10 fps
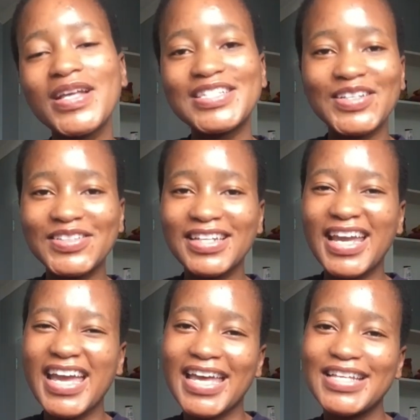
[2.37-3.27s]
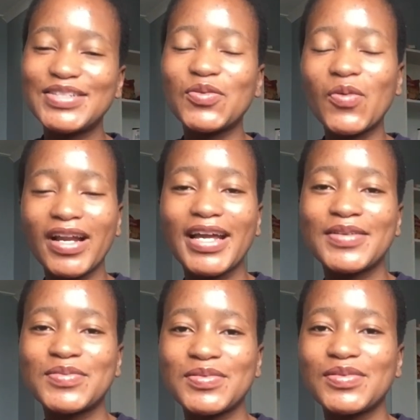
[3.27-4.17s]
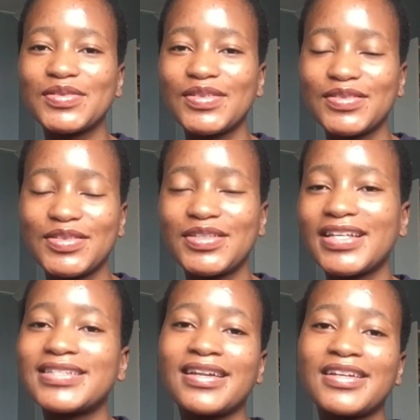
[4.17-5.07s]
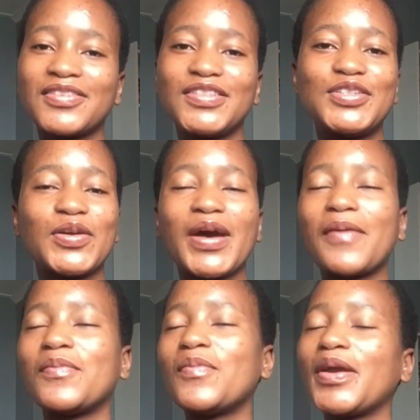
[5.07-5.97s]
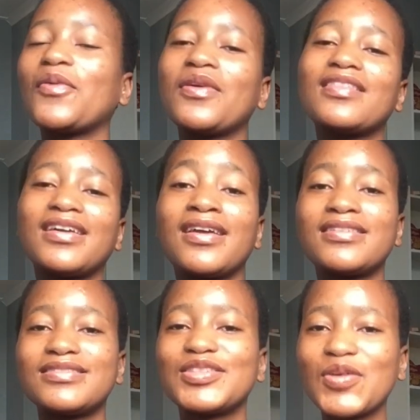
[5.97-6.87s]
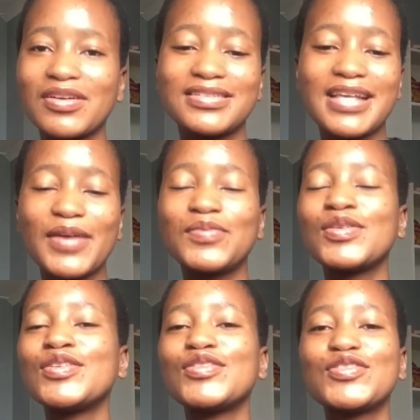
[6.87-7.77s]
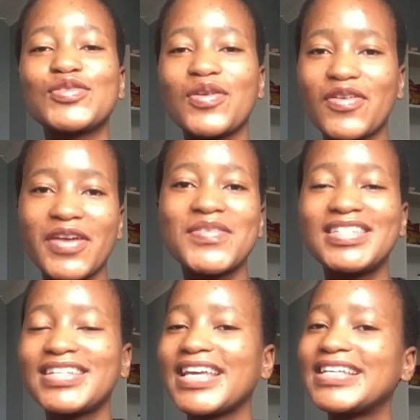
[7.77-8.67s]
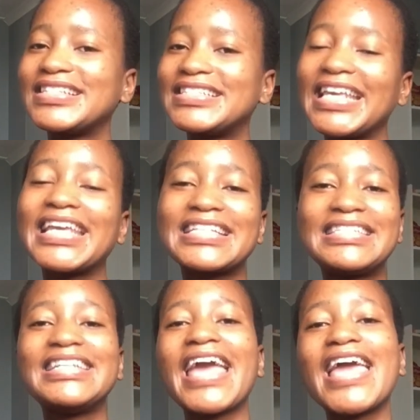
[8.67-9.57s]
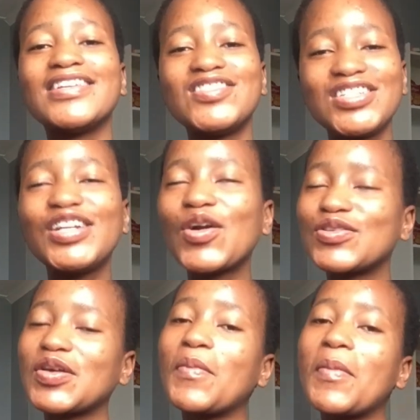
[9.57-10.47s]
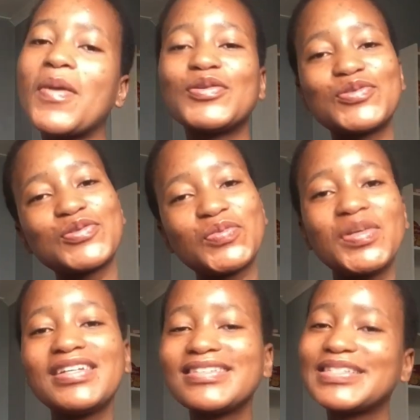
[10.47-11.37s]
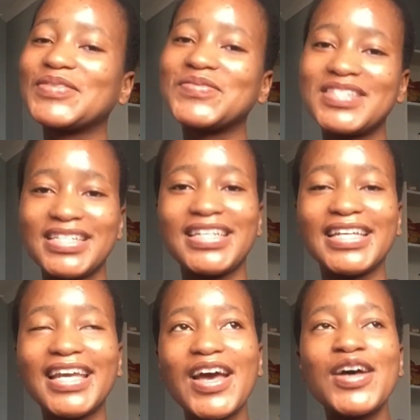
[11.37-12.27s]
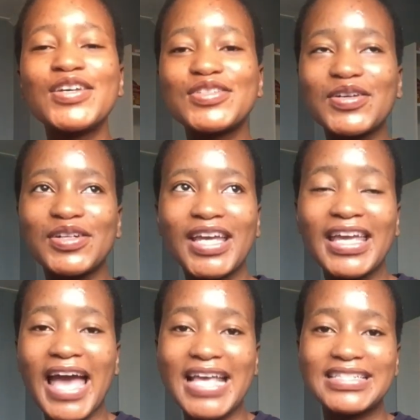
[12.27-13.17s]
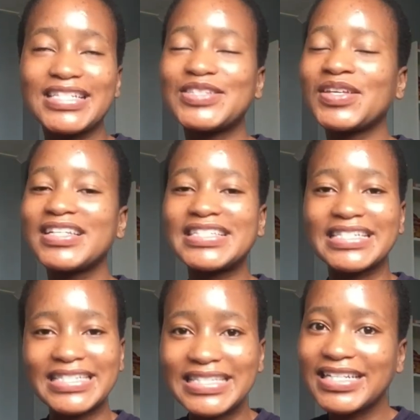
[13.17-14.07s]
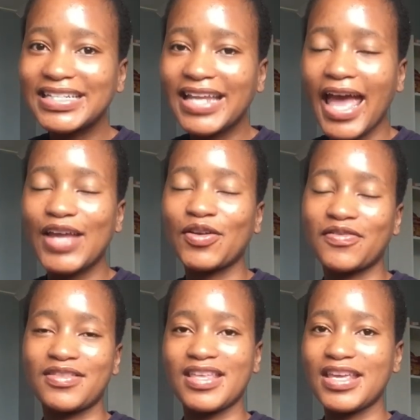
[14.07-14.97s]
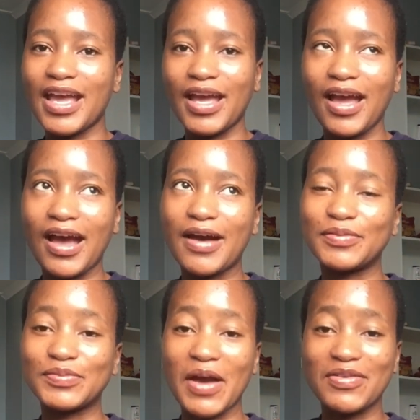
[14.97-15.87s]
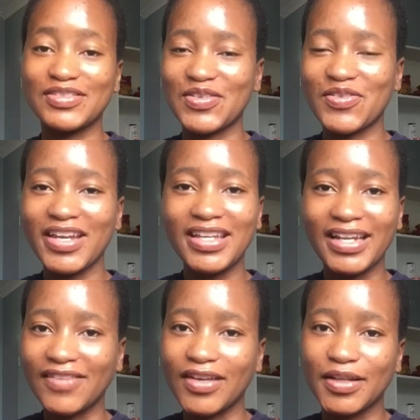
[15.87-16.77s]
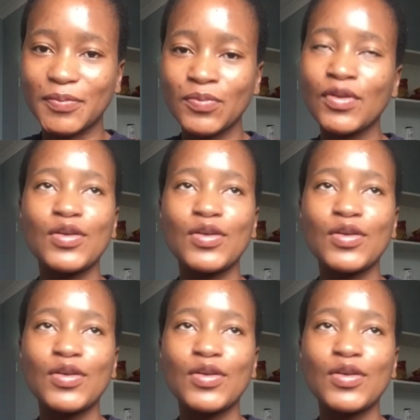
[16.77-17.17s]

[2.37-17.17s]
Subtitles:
What's good, guys? Welcome to yet another video. I'm back with another story time. So grab a chair, take a seat and chill, because I'm about to spill some tea. So okay guys, it's 2016, end of the year. I was in grade 11.